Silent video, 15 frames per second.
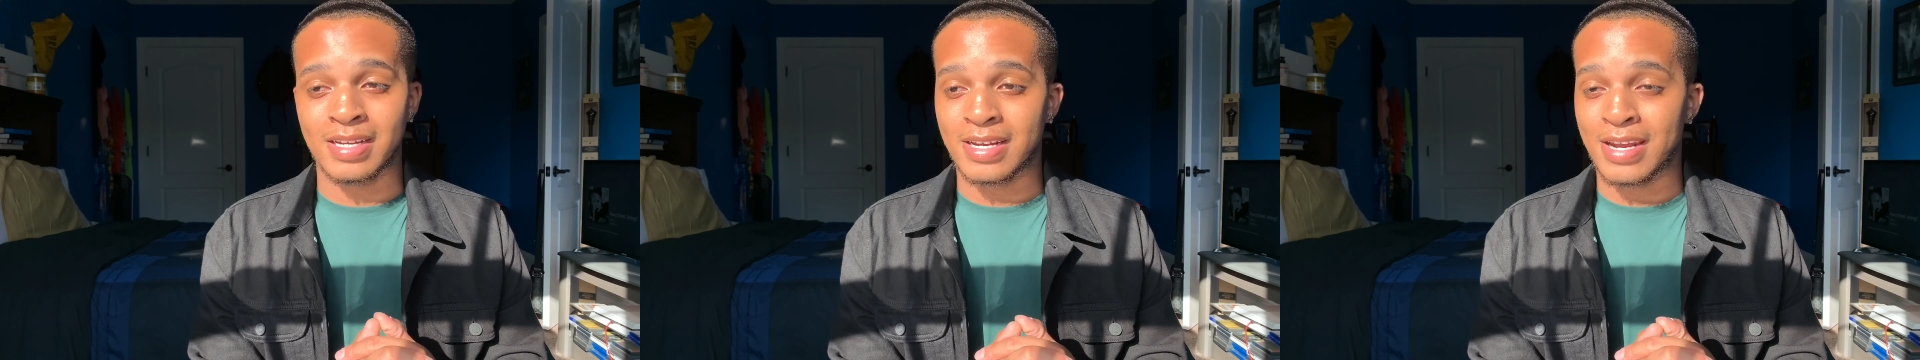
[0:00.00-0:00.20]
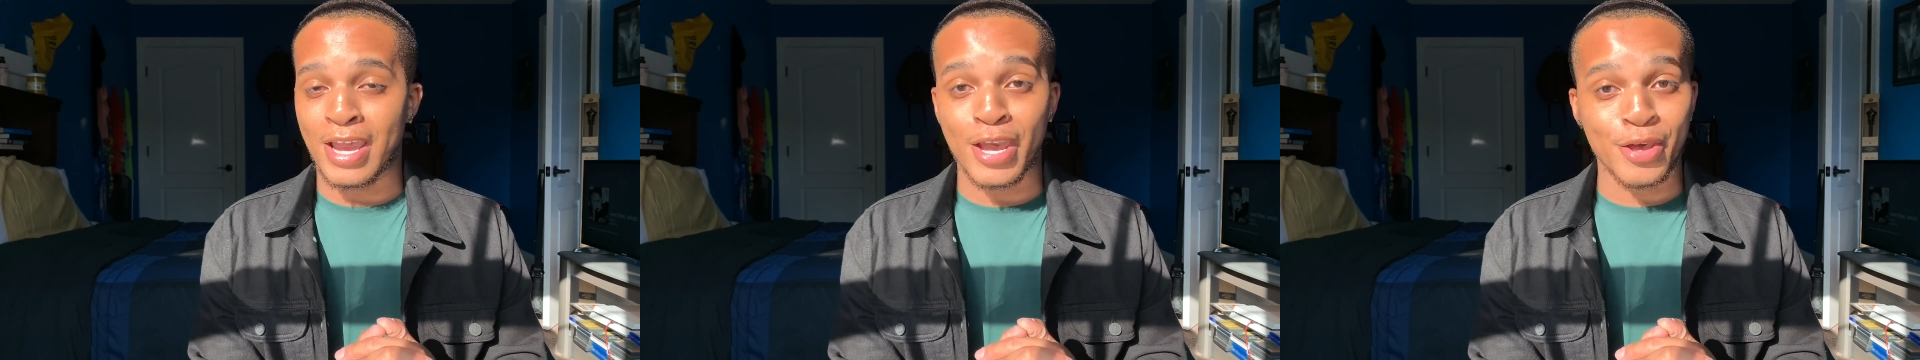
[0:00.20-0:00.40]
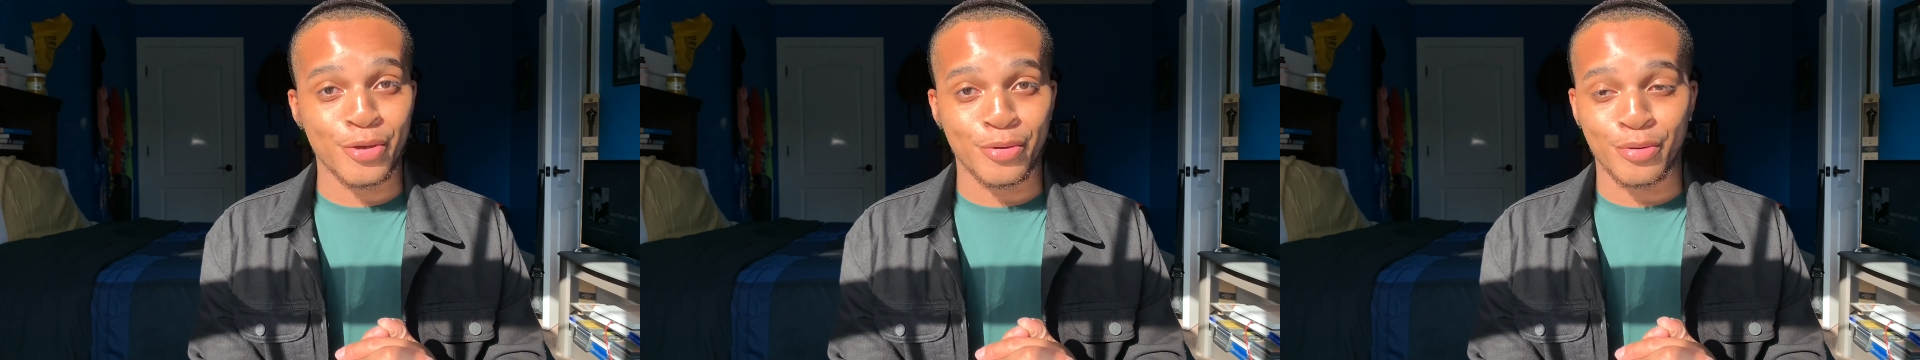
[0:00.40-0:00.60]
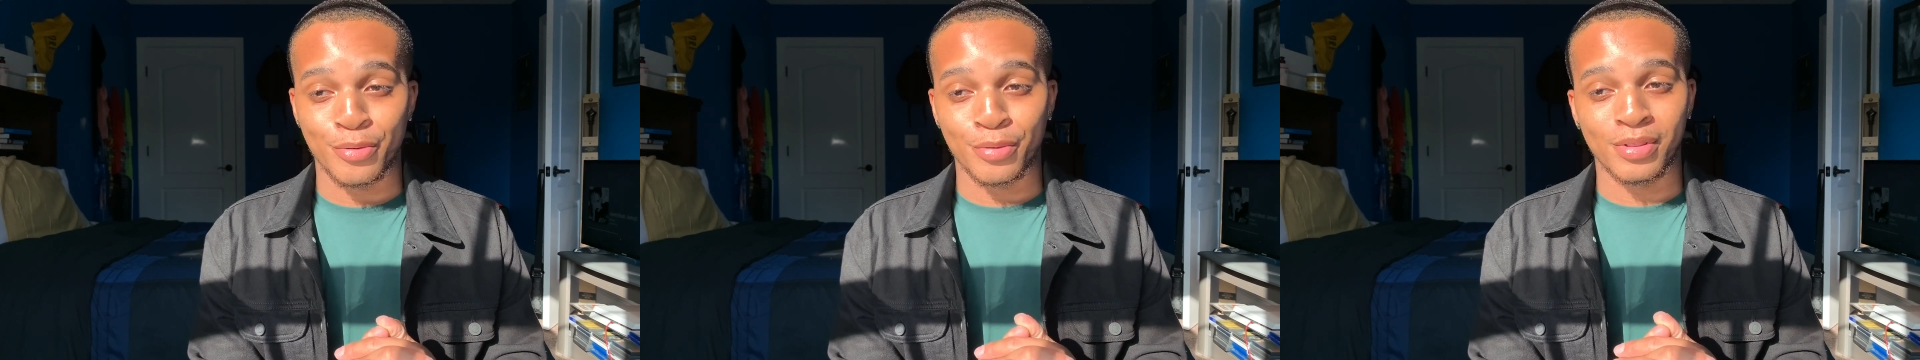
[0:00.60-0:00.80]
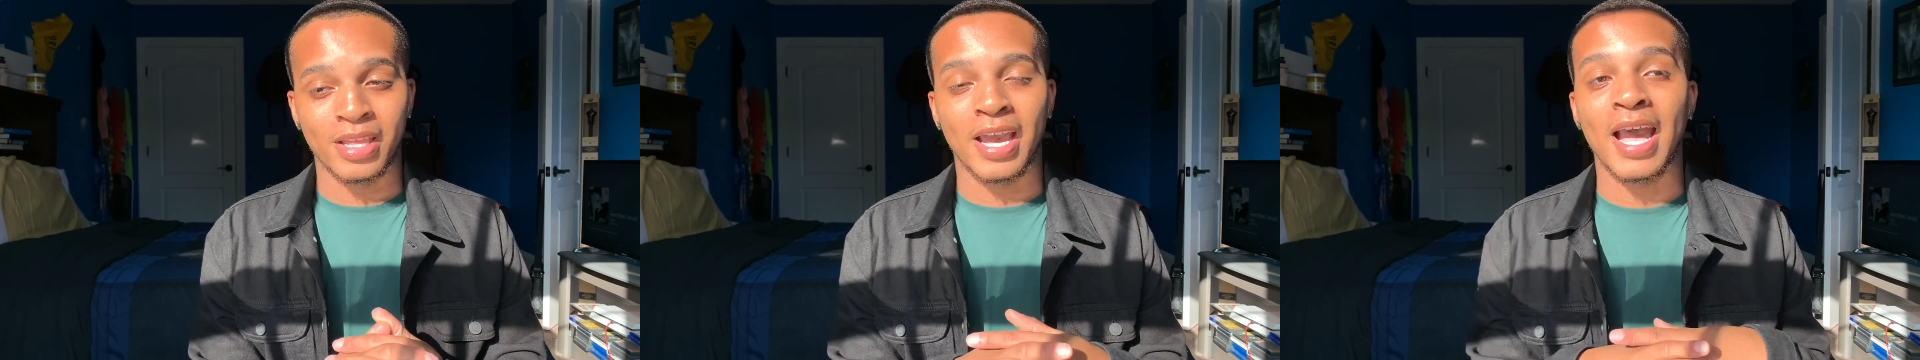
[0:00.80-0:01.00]
No,
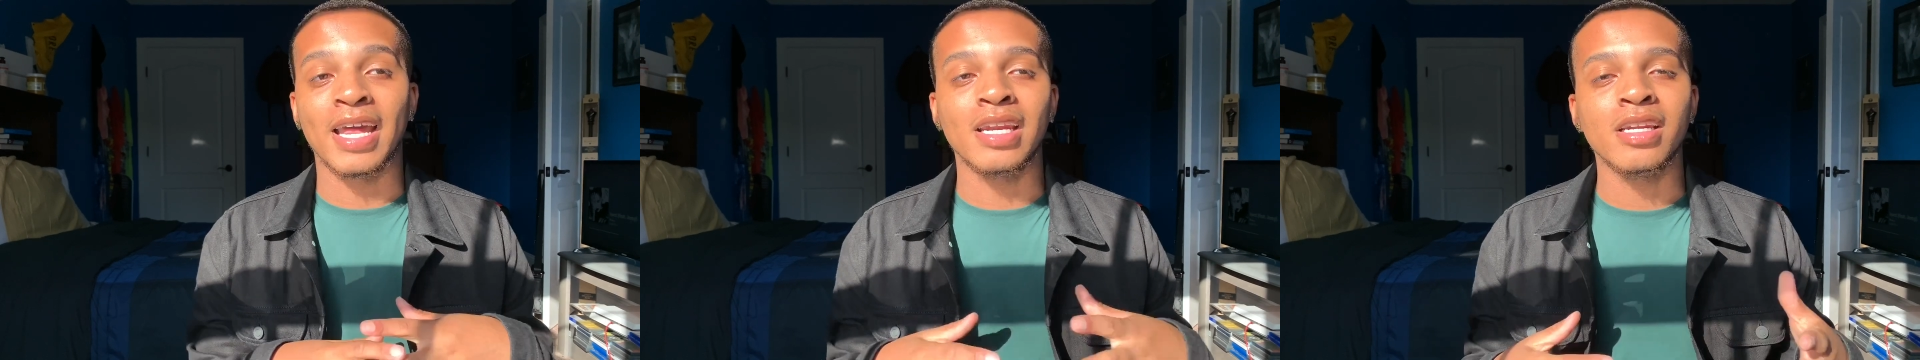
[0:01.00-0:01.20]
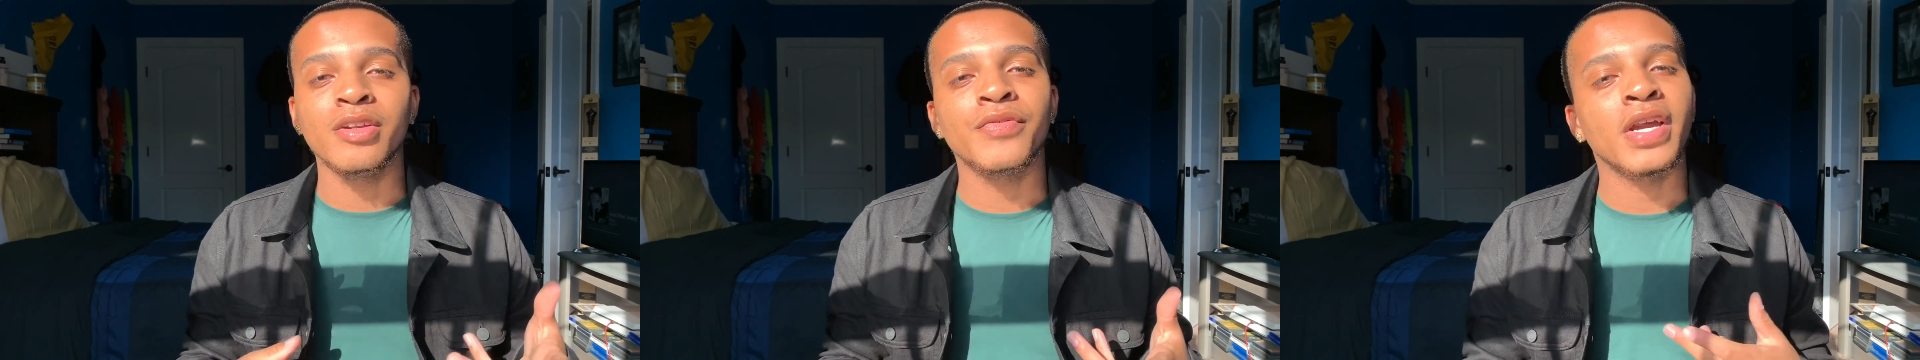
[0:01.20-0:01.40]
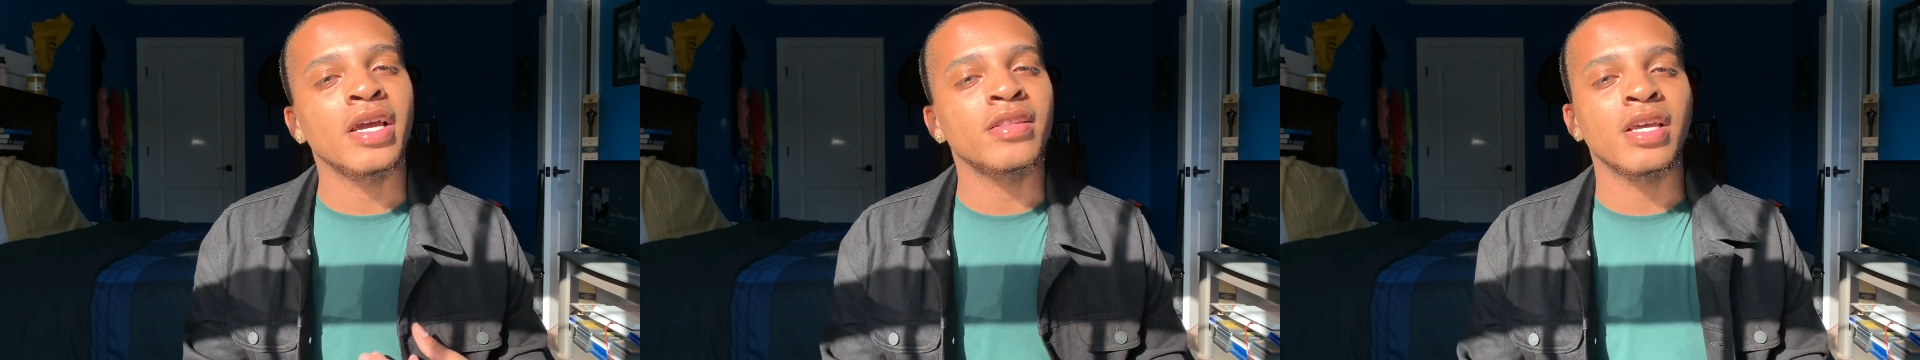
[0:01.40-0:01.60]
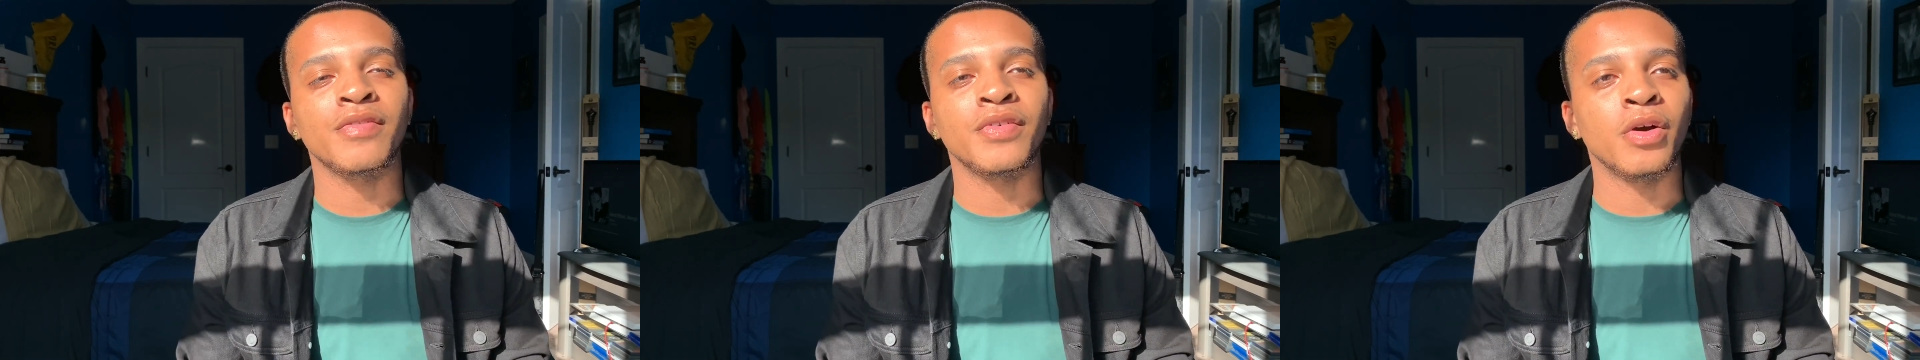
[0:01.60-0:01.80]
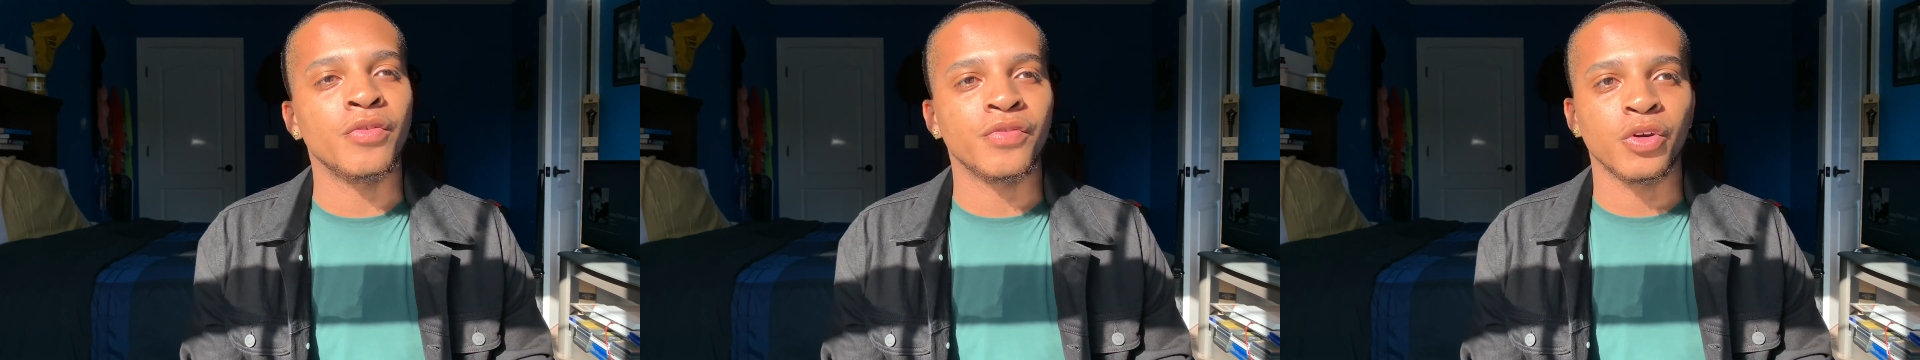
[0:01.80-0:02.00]
like I didn't even have that
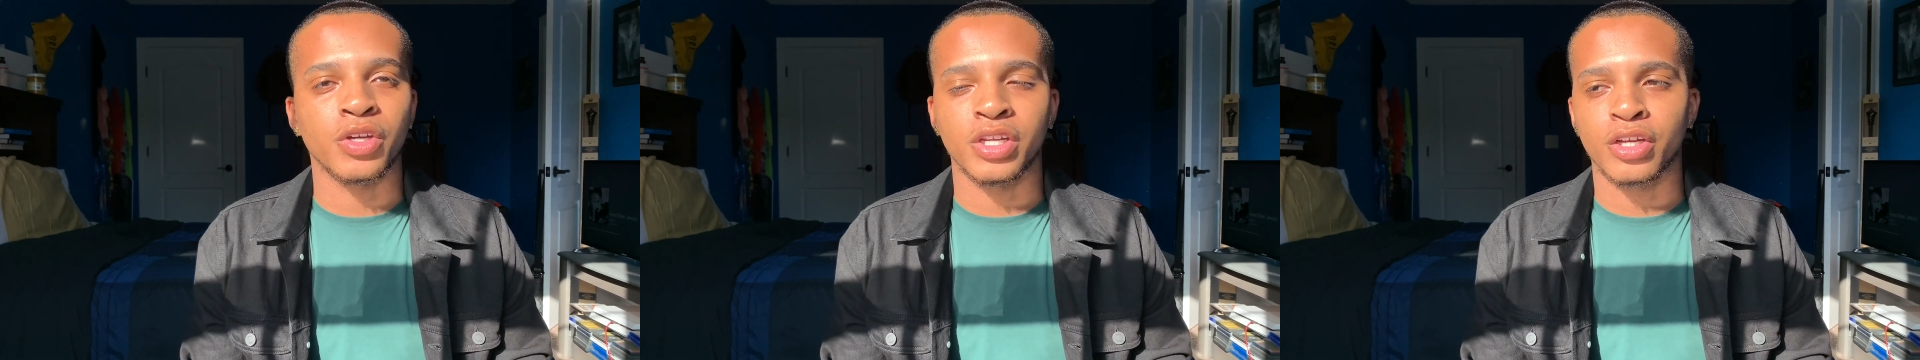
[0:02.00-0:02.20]
phone for a